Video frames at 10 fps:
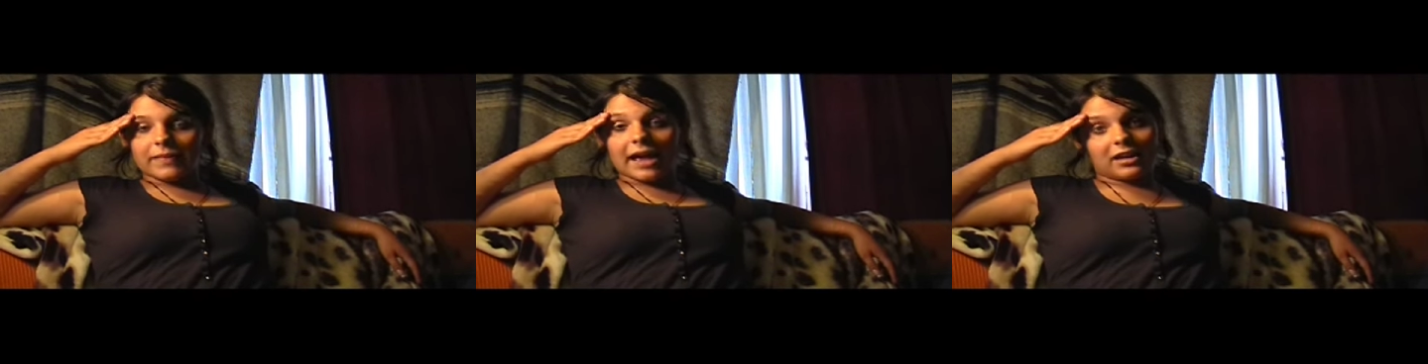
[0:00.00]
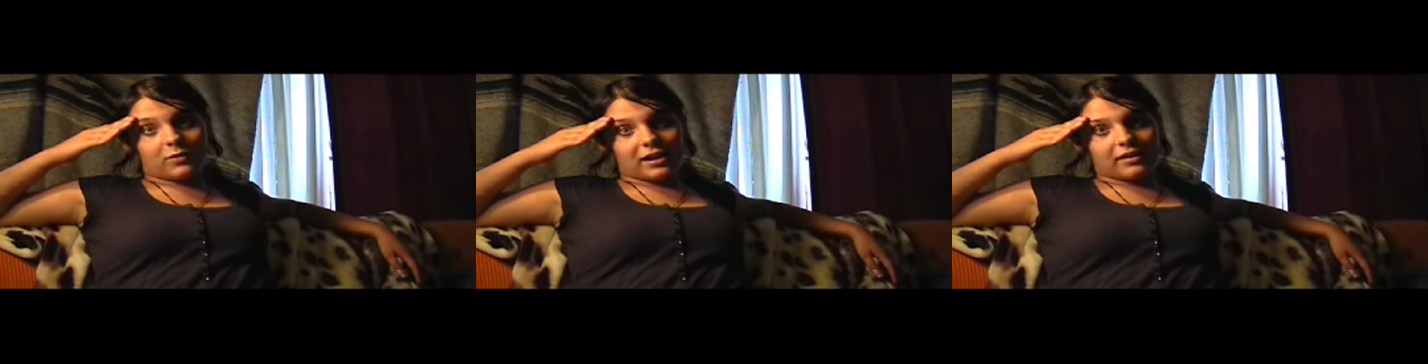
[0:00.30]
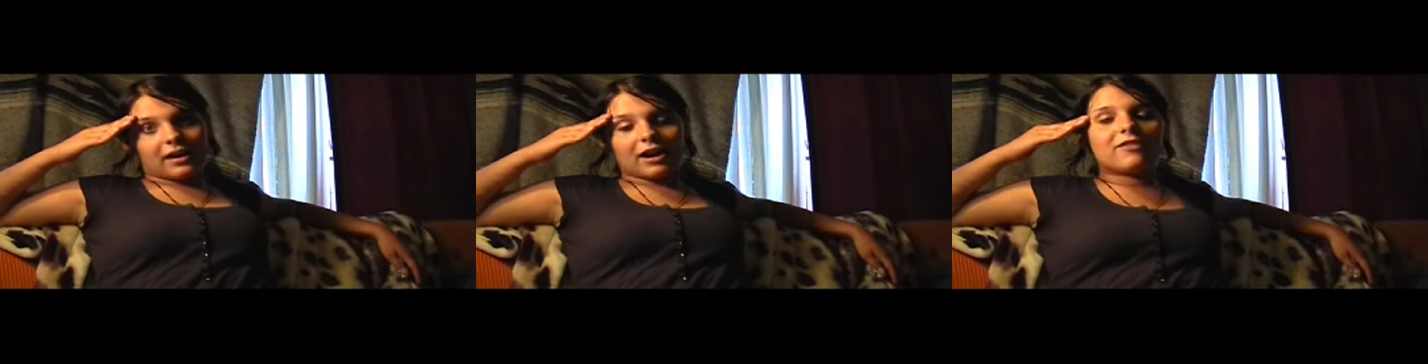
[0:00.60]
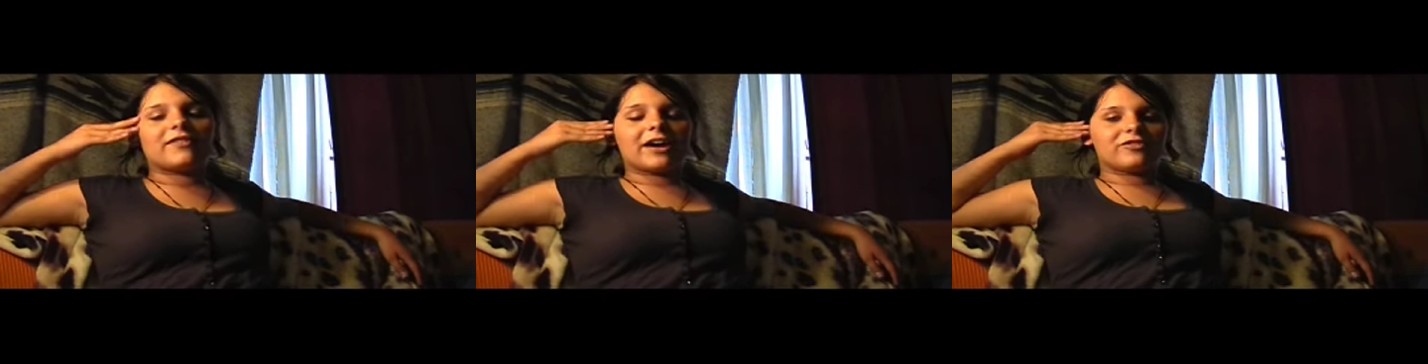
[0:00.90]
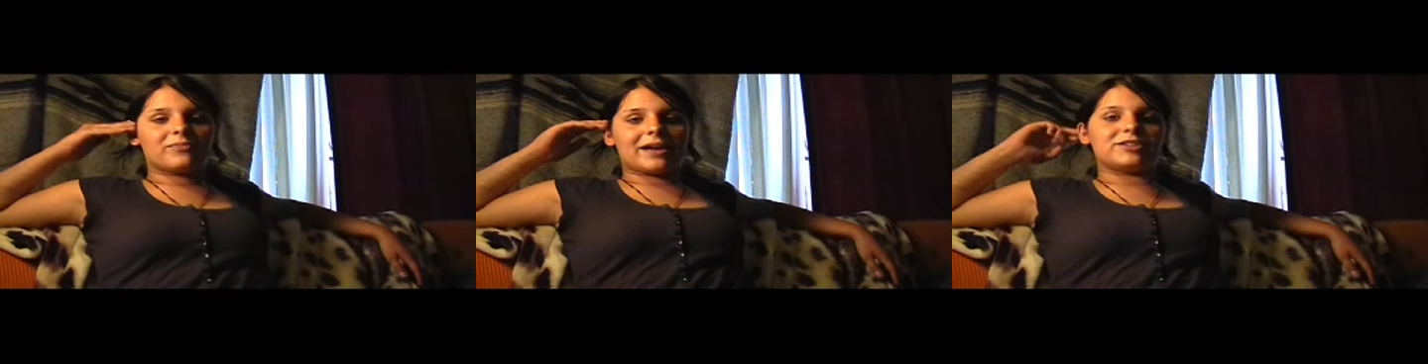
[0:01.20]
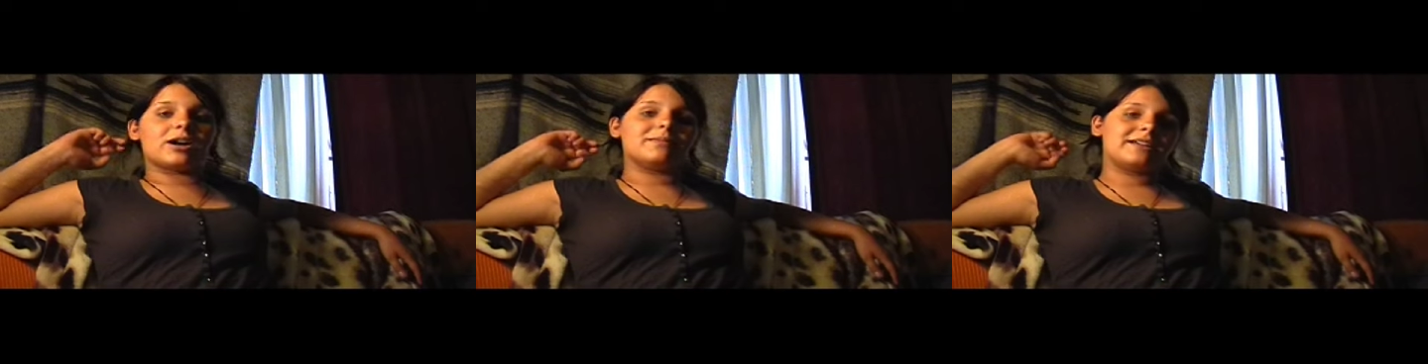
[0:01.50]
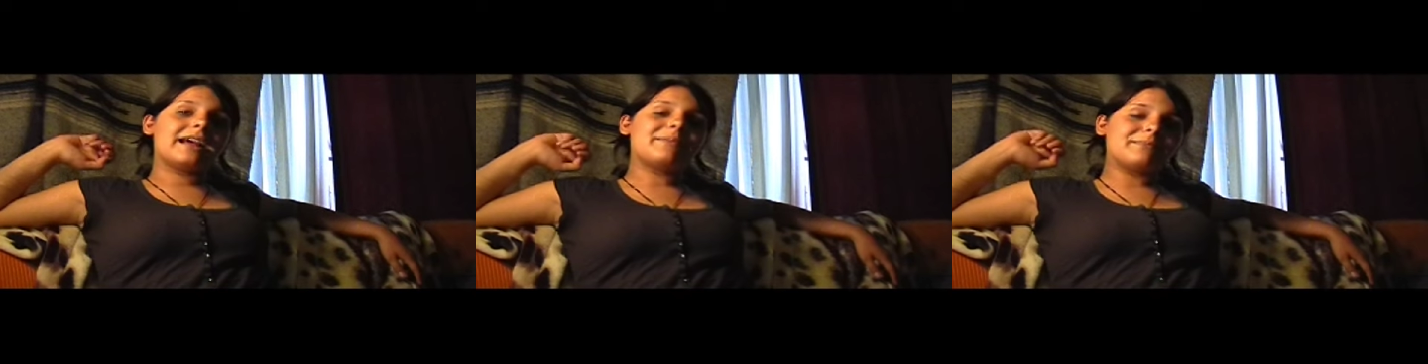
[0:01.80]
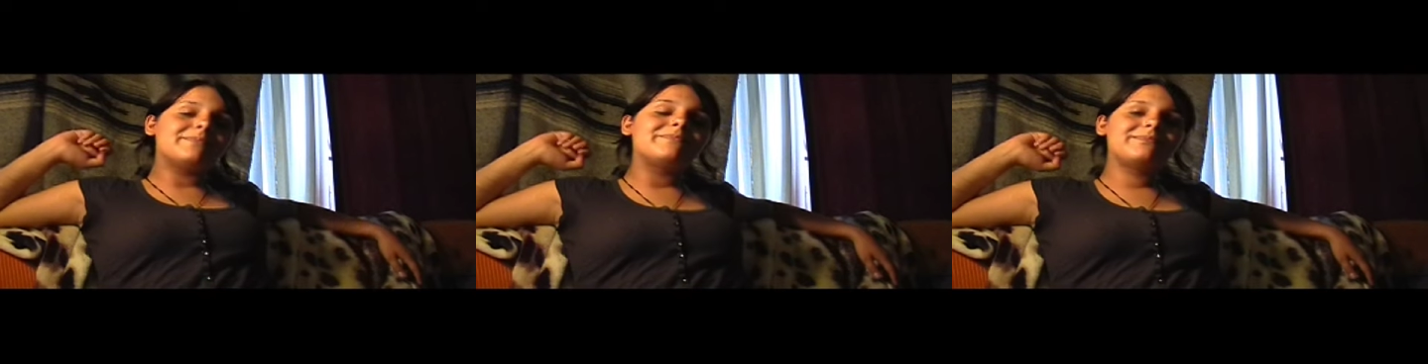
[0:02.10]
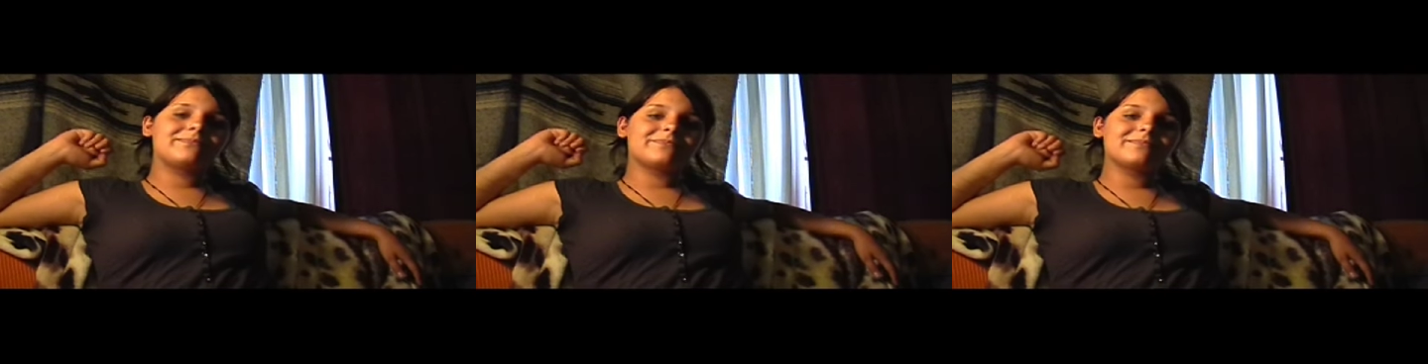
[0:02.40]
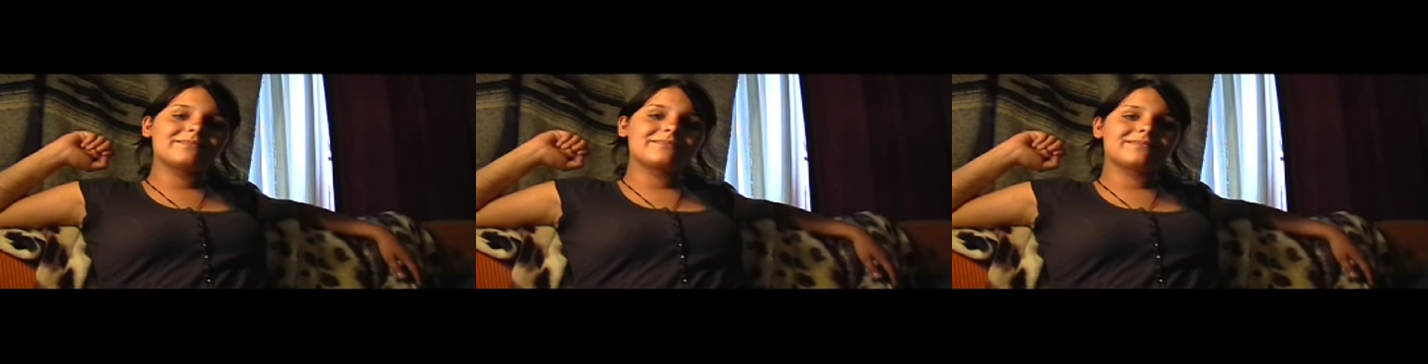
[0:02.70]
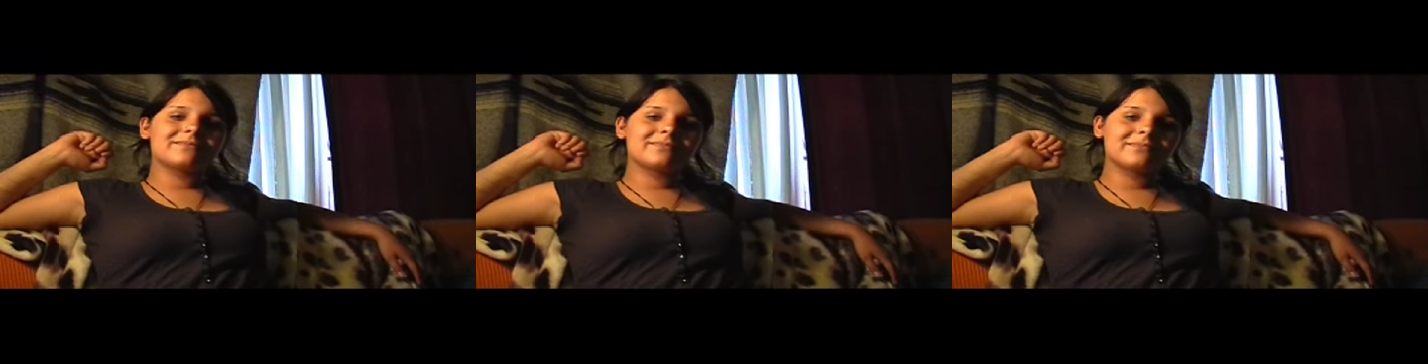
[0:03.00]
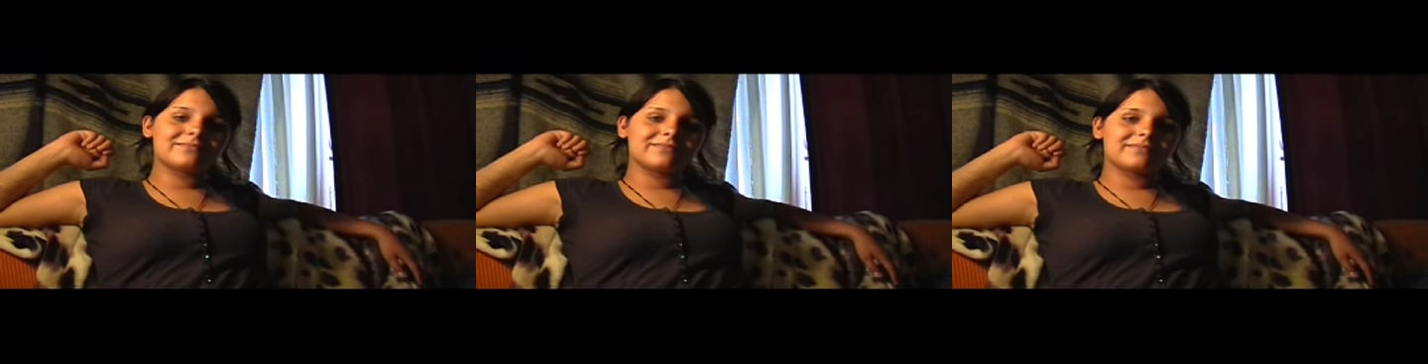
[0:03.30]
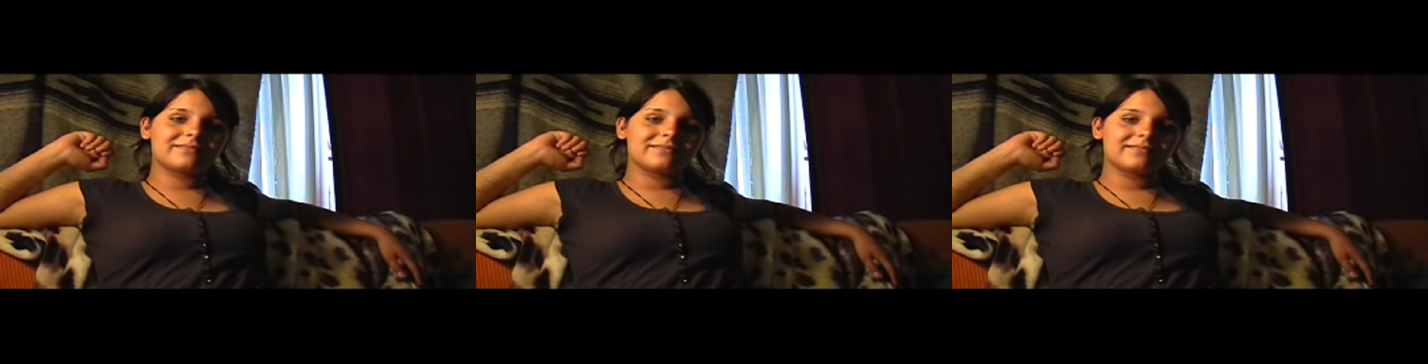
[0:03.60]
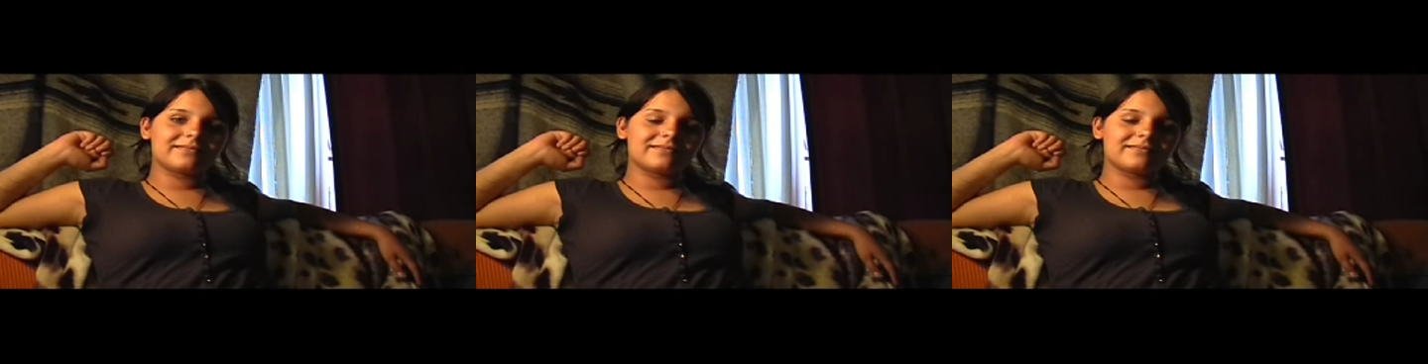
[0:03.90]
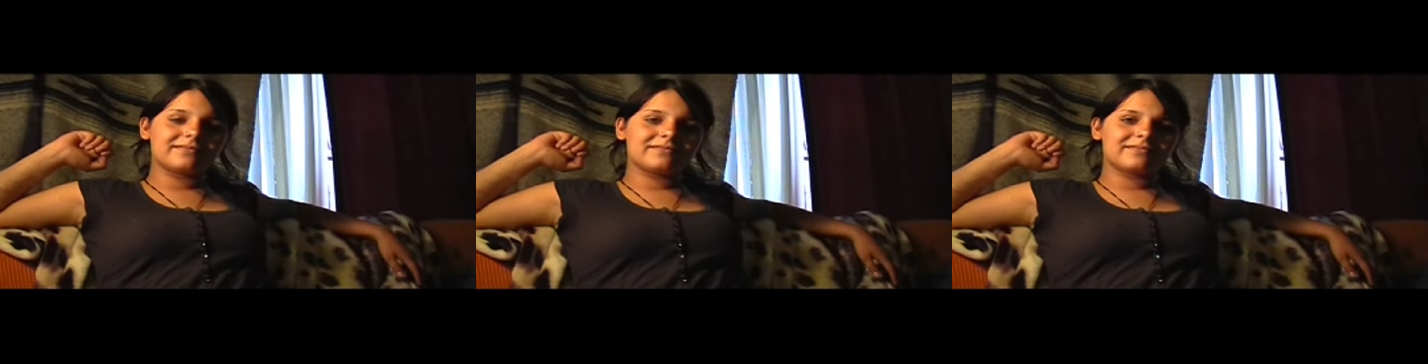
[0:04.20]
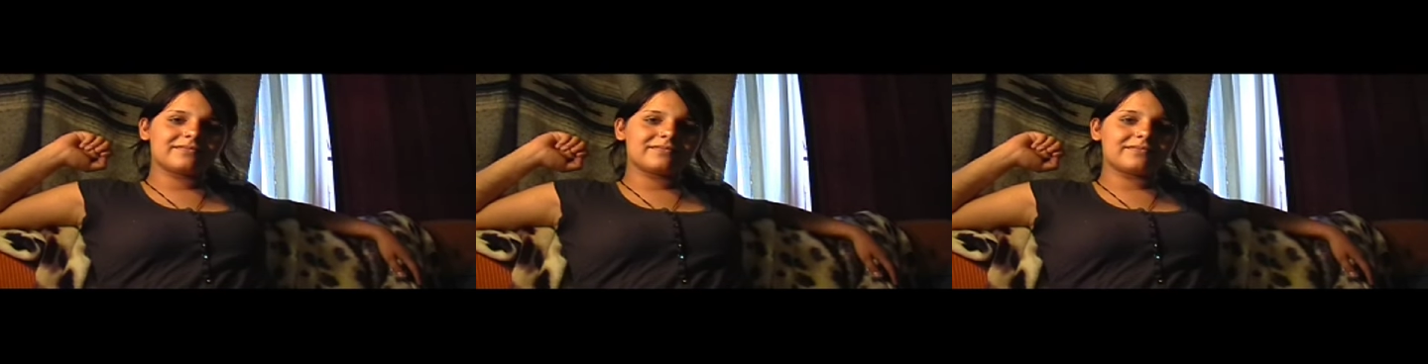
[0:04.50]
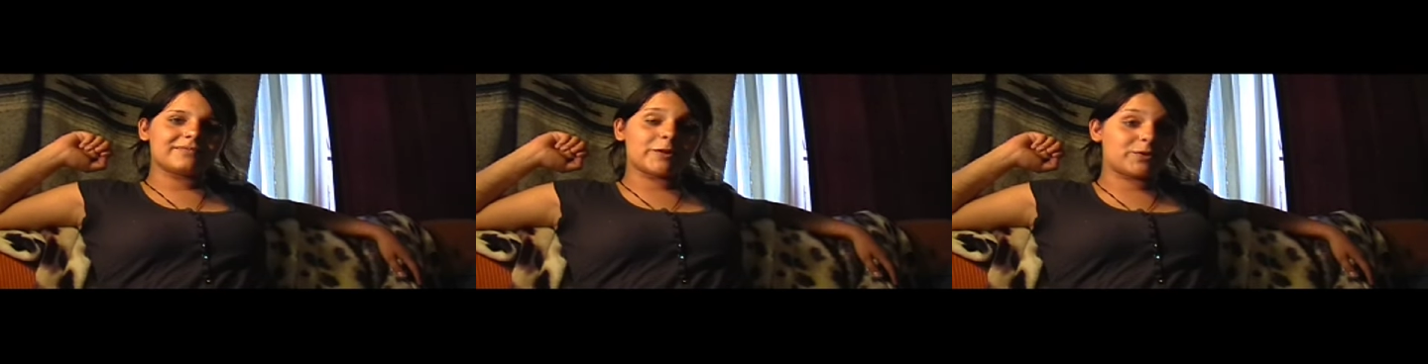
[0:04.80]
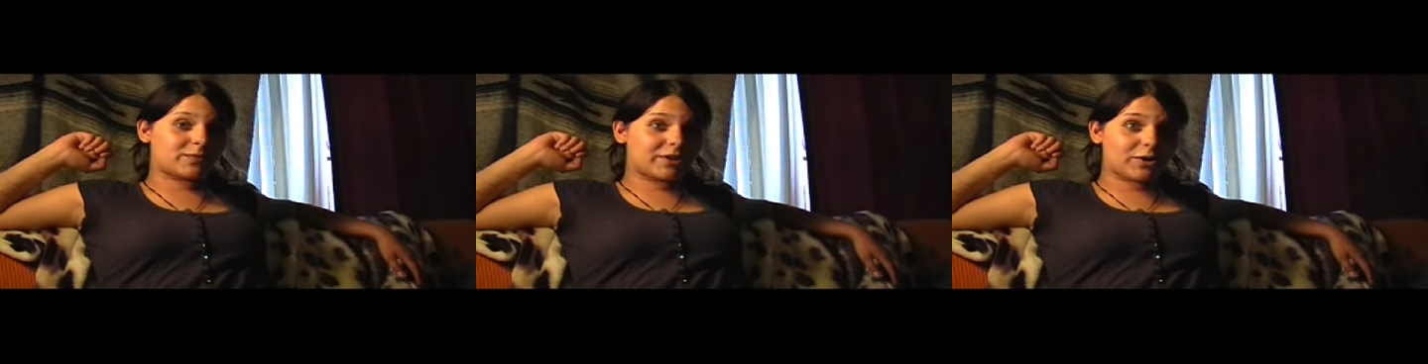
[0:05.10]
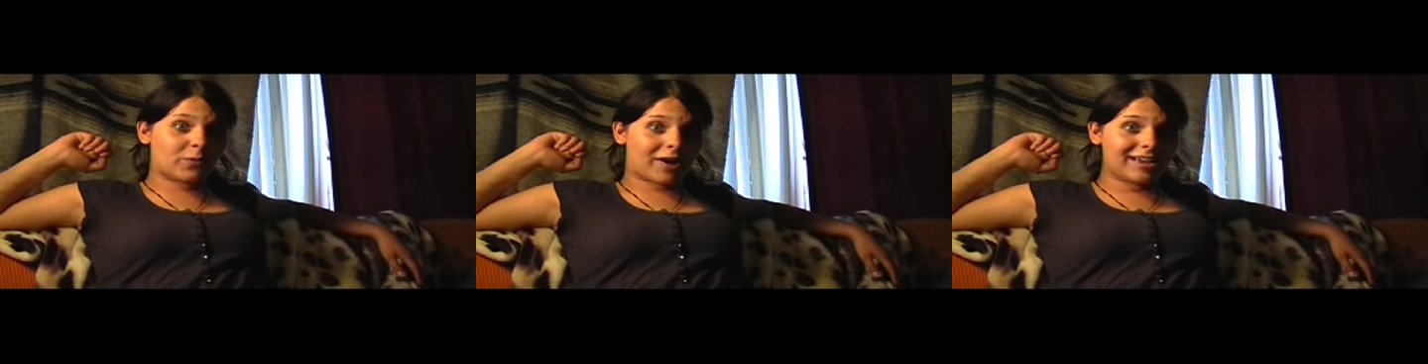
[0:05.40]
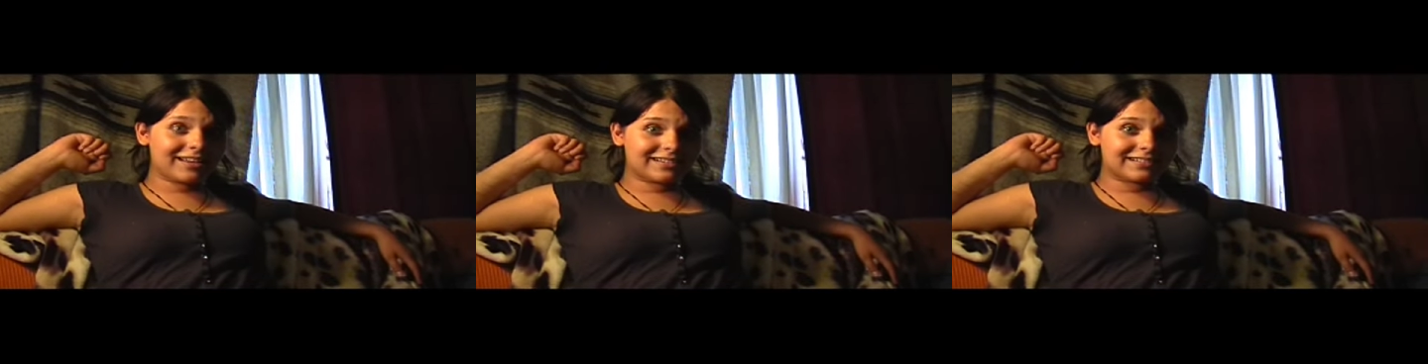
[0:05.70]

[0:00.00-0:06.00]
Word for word: Anyway, I got fired from my job today. Oh, okay. Don't you want to know why?